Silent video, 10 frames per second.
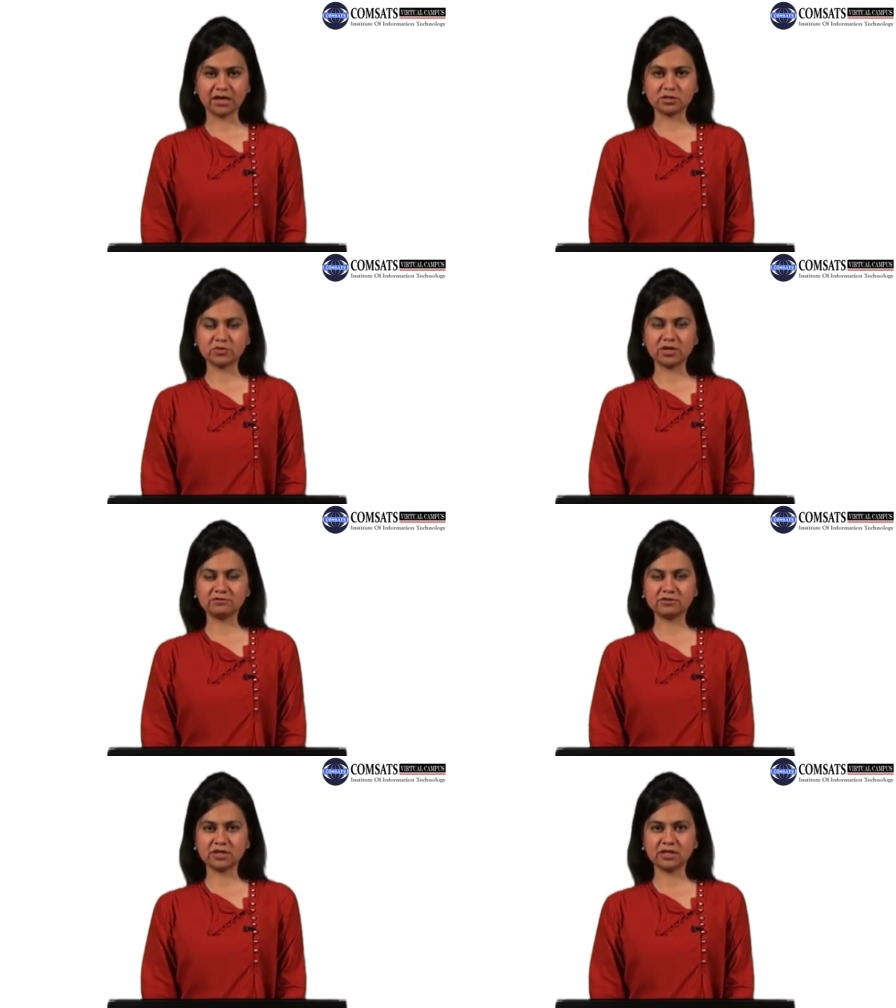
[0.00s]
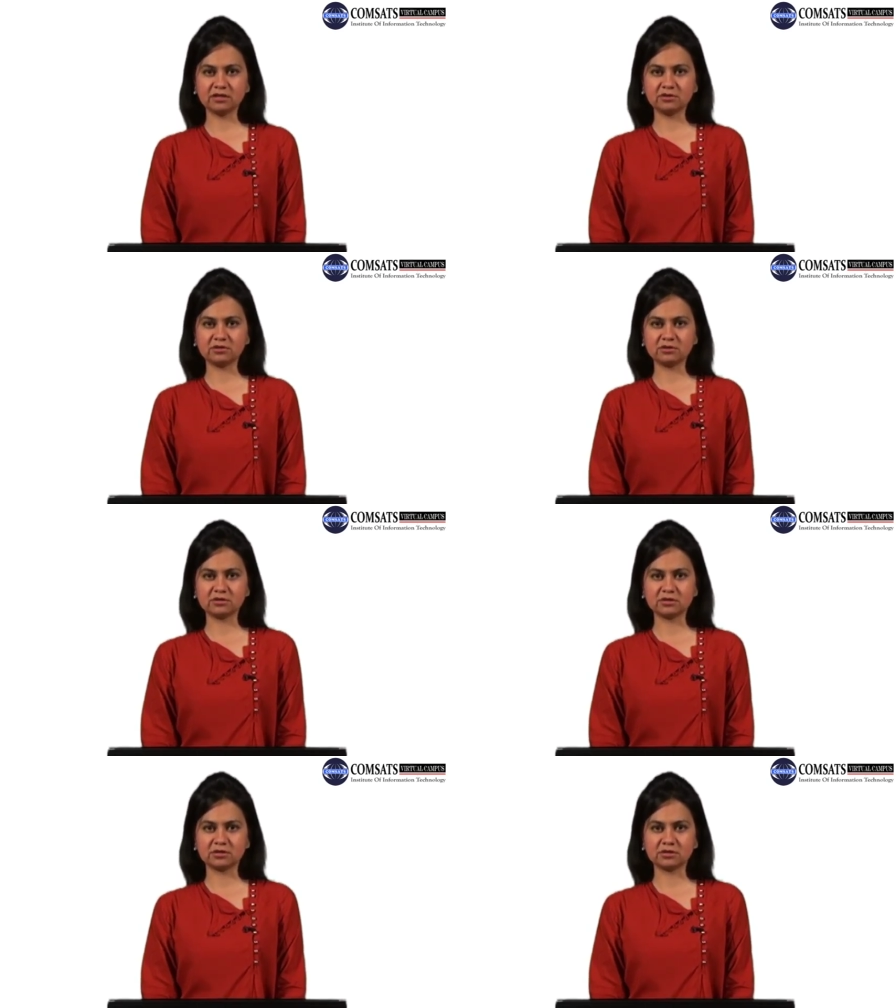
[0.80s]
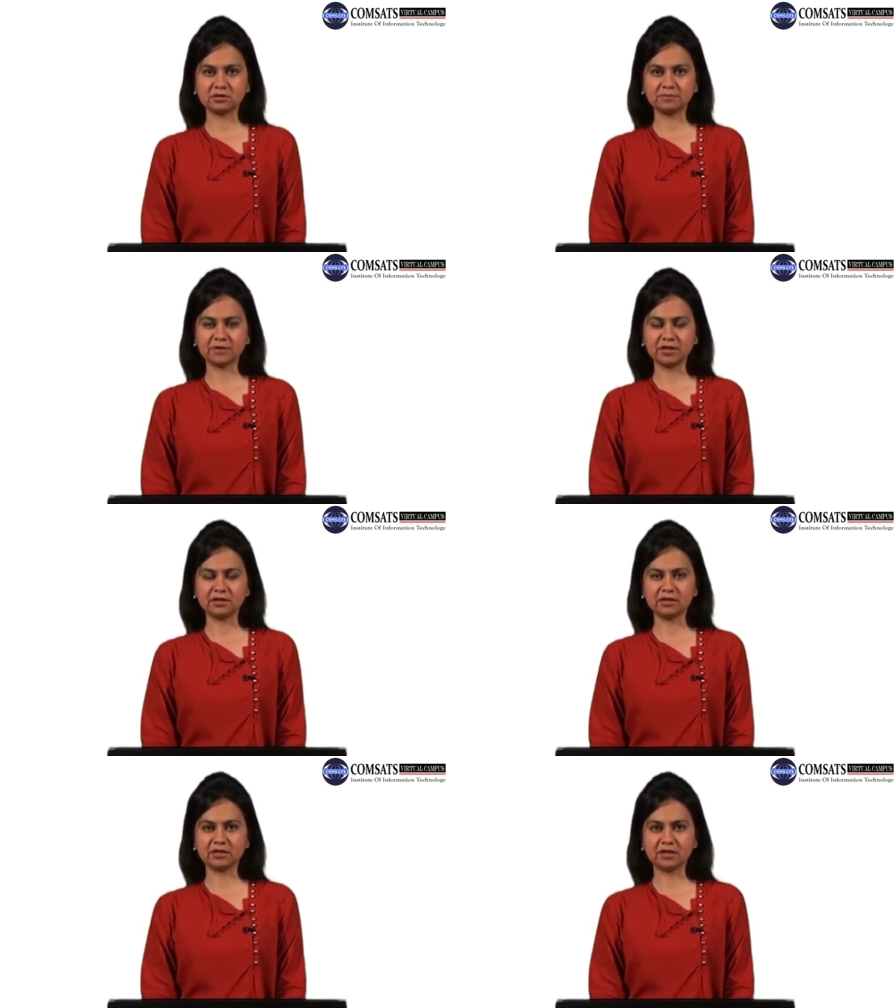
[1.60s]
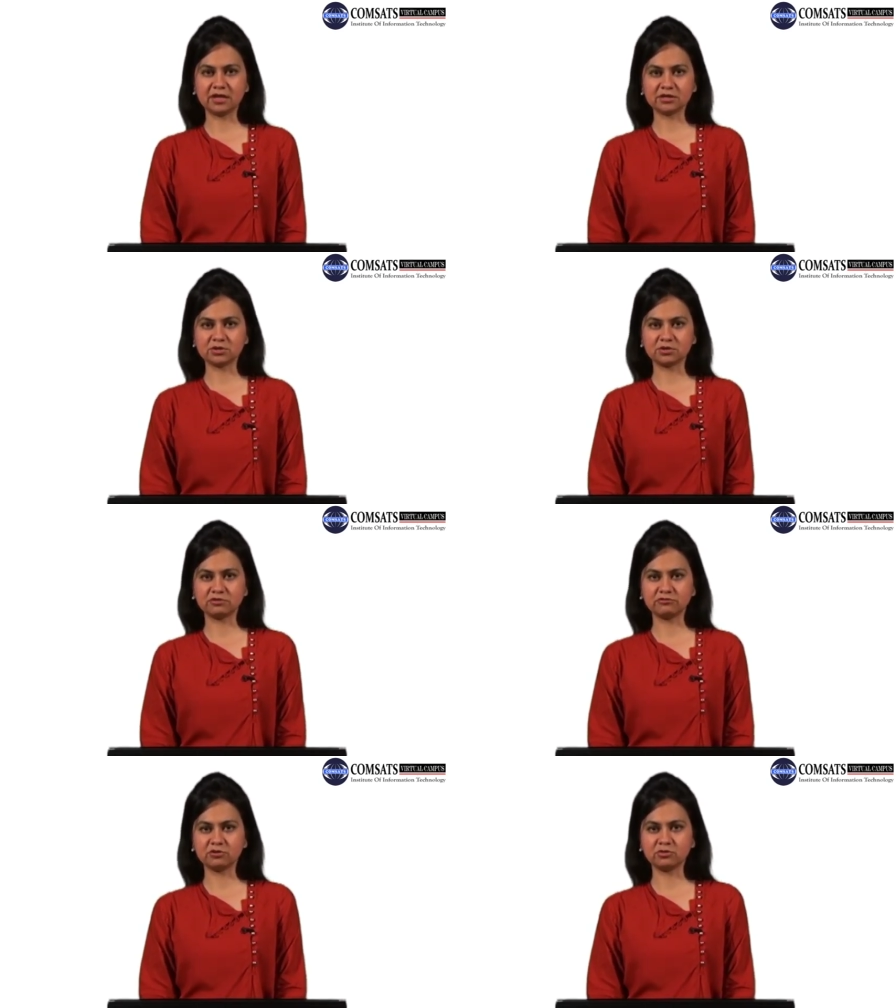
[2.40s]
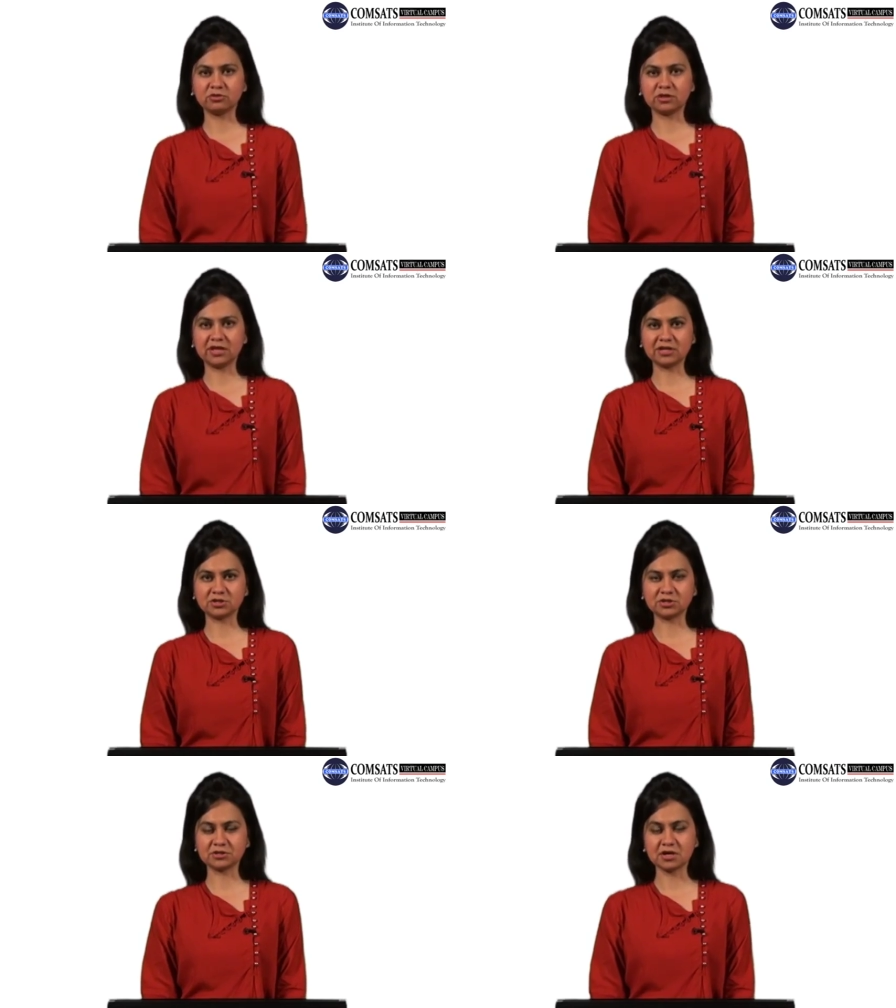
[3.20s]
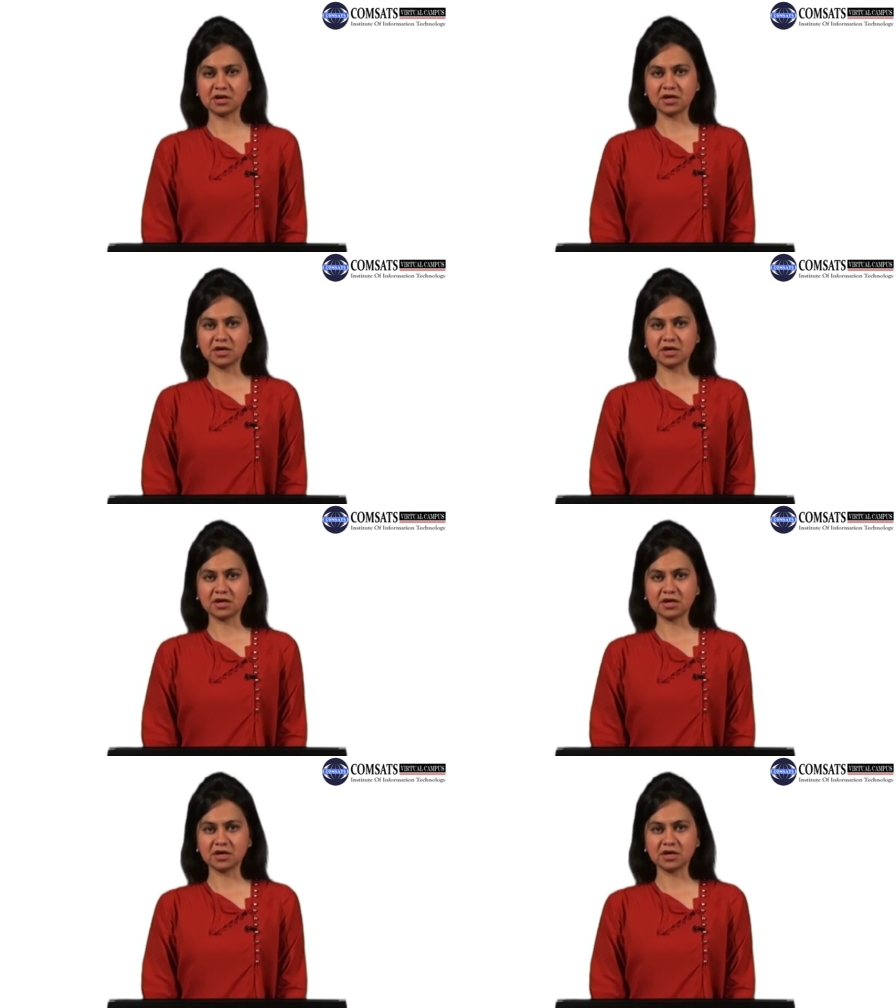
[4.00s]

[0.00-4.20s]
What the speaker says: As we have seen in our last or few lectures,